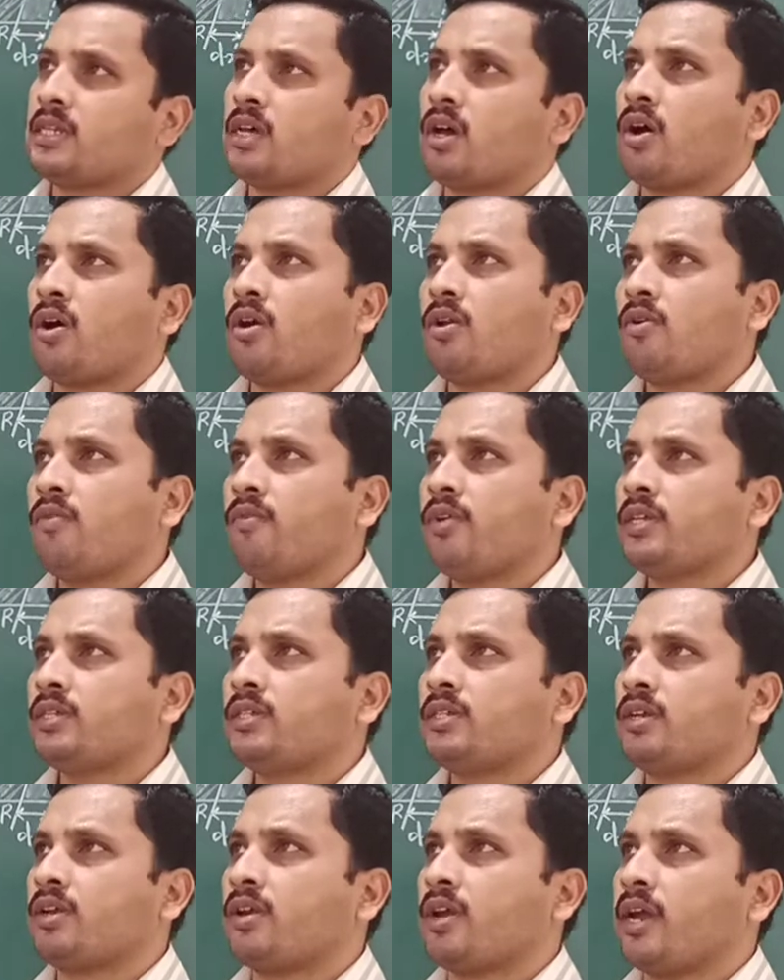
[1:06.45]
always
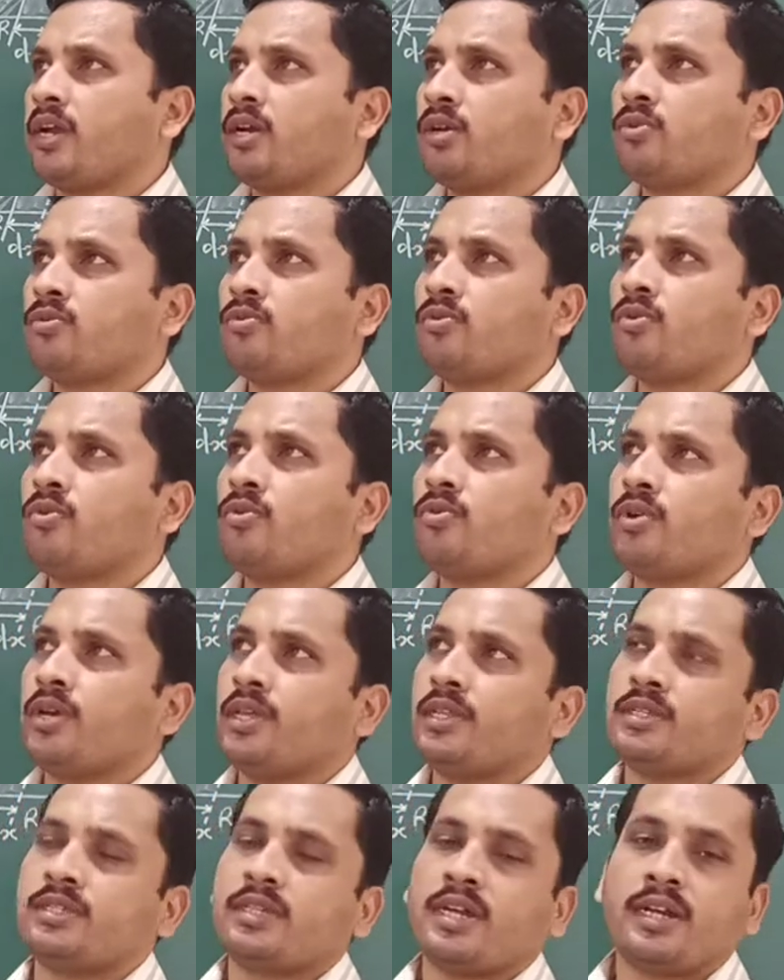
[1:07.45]
try to go
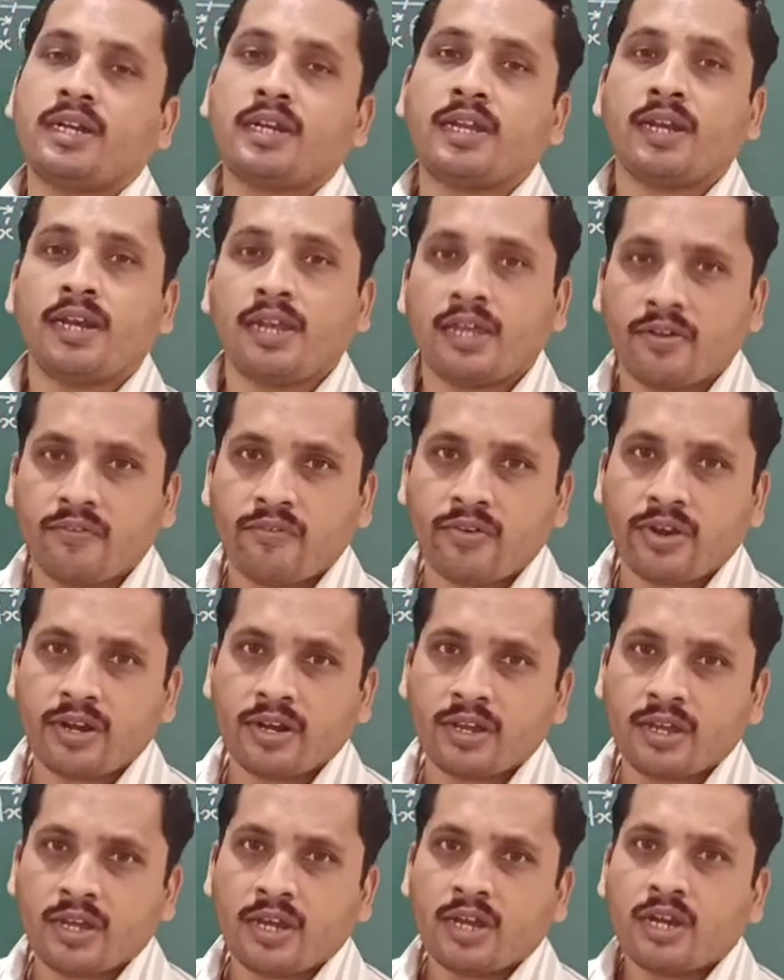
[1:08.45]
inside the liquid